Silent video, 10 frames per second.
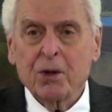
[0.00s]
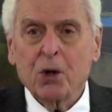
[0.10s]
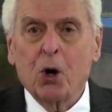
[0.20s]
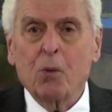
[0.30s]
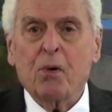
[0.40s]

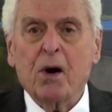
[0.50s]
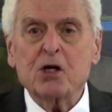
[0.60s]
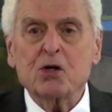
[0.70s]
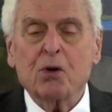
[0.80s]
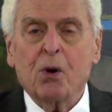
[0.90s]
Oh,
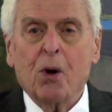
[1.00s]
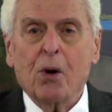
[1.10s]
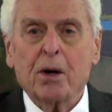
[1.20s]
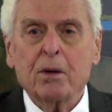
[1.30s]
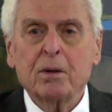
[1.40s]
praise the
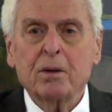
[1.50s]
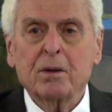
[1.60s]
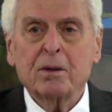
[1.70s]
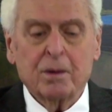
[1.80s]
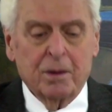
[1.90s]
Lord.
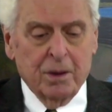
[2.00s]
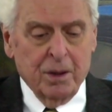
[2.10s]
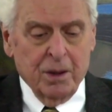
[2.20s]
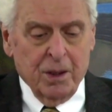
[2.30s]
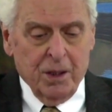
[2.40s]

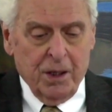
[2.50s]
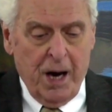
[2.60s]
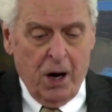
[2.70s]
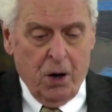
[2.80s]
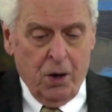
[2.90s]

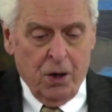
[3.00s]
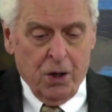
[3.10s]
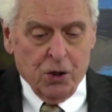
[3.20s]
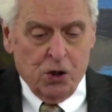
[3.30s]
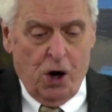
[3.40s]
Now,
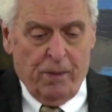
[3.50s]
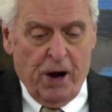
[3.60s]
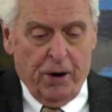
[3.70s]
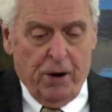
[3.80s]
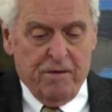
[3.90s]
Psalm
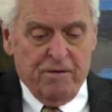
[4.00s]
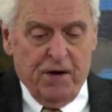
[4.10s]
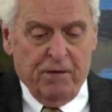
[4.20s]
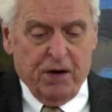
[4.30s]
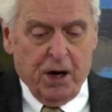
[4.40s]

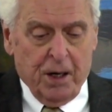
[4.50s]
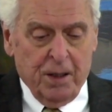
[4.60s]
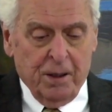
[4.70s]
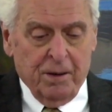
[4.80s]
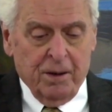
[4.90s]
150,
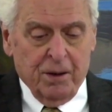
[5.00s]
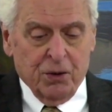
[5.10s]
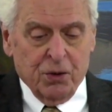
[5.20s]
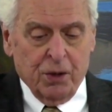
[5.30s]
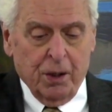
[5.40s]

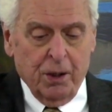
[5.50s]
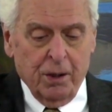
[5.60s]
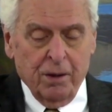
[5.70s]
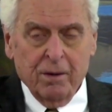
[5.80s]
see?